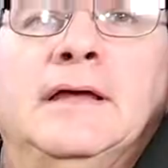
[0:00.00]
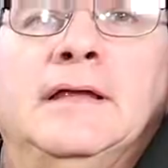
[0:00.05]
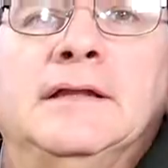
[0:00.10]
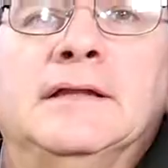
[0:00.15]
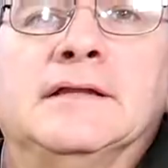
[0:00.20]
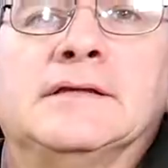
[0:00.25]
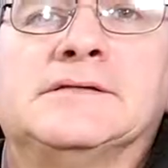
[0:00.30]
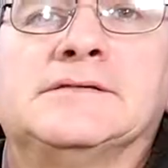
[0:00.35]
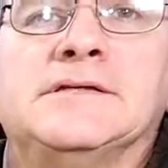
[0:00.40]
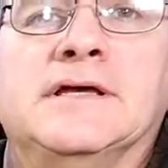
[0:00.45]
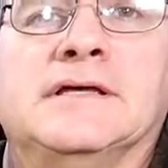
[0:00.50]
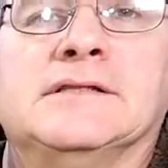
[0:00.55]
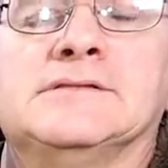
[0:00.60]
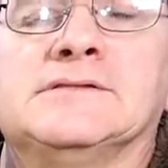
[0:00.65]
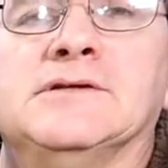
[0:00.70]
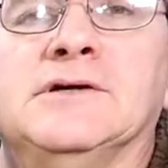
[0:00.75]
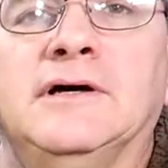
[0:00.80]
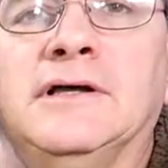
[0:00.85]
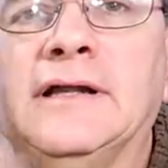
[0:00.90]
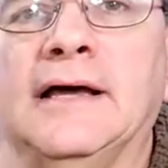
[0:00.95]
and it
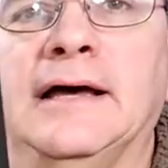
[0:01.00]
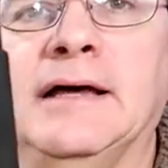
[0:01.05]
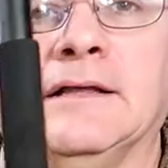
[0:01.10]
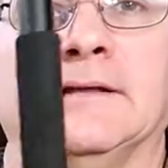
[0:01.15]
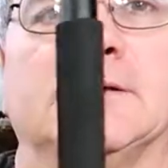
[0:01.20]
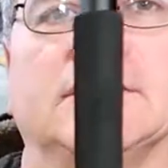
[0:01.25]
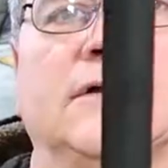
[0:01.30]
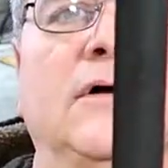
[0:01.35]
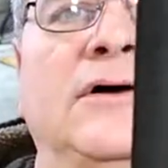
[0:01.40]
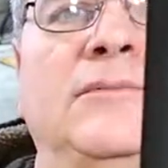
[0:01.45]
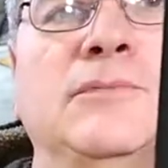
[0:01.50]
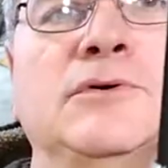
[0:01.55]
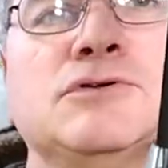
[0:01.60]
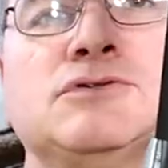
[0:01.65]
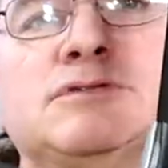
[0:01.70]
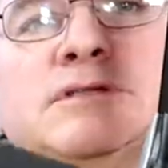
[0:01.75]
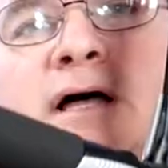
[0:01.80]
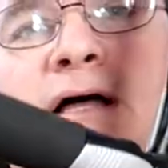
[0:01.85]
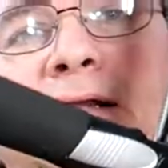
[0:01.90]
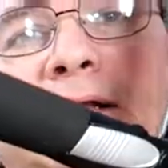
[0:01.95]
extends on out to
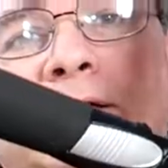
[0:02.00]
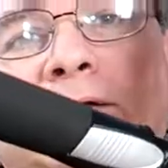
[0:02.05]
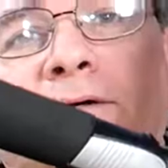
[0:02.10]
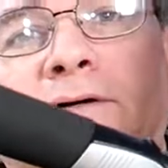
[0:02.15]
almost 90